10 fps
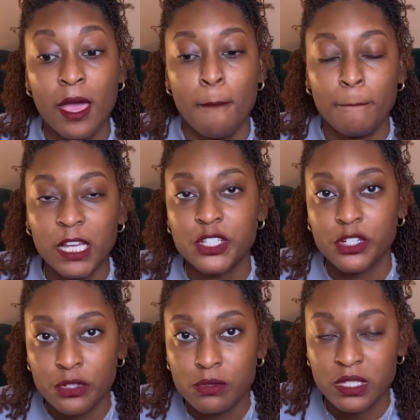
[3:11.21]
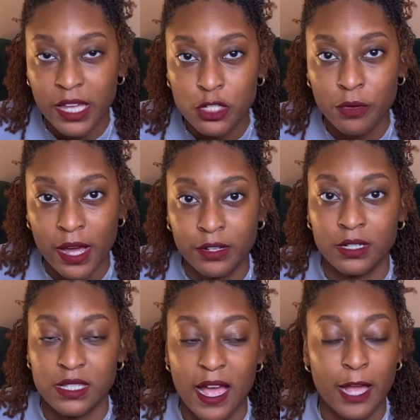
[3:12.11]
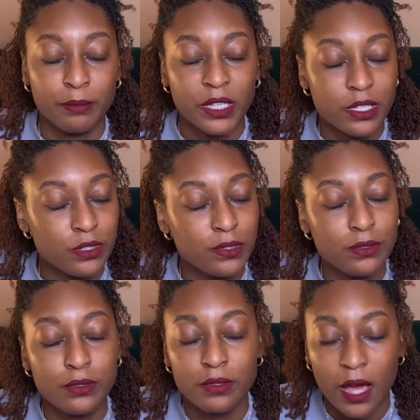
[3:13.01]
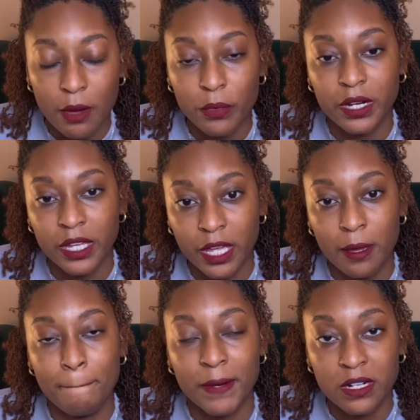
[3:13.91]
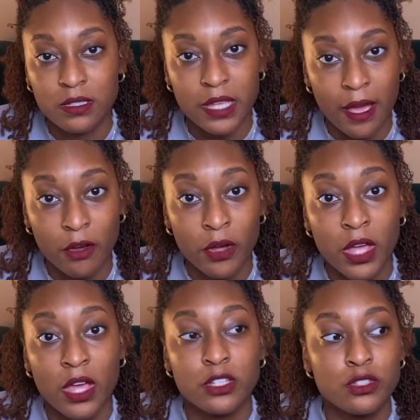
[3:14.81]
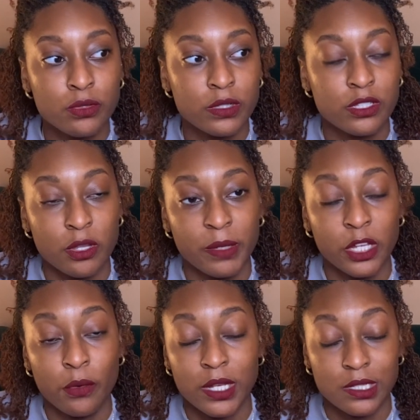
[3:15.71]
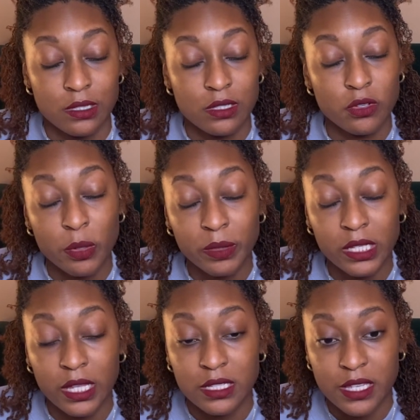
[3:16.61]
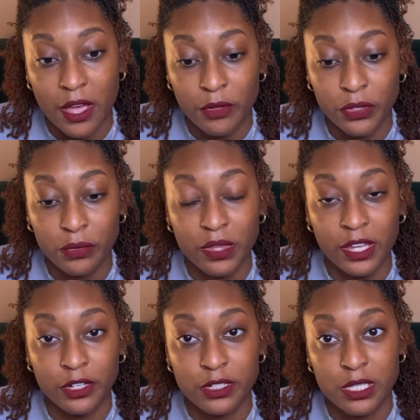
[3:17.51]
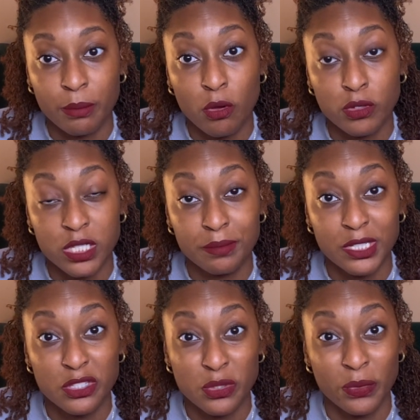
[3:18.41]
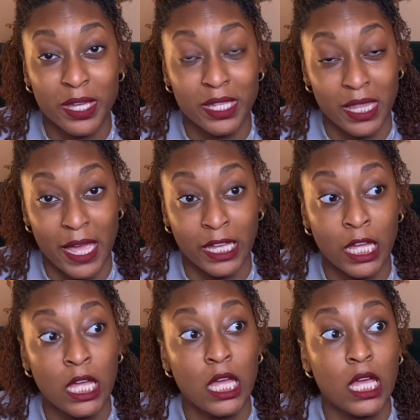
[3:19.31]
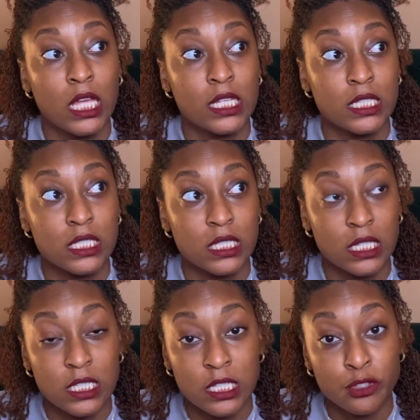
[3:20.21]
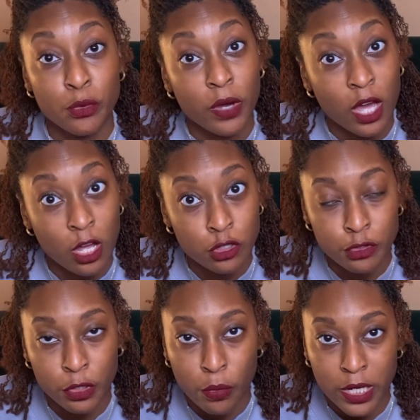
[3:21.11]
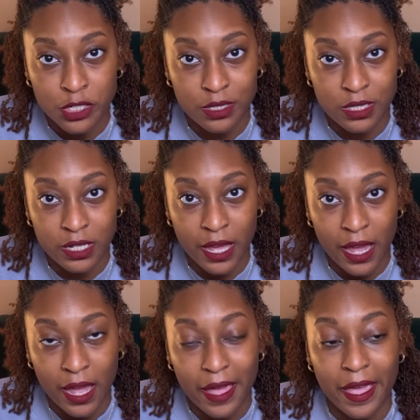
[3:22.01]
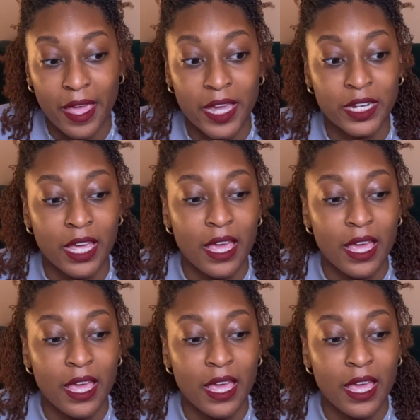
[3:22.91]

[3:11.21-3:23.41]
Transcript: Make sure you schedule out your time, because you do not want to get burnt out doing so many questions. Normally they tell you that you're supposed to be doing like 60 to 100 questions a day, and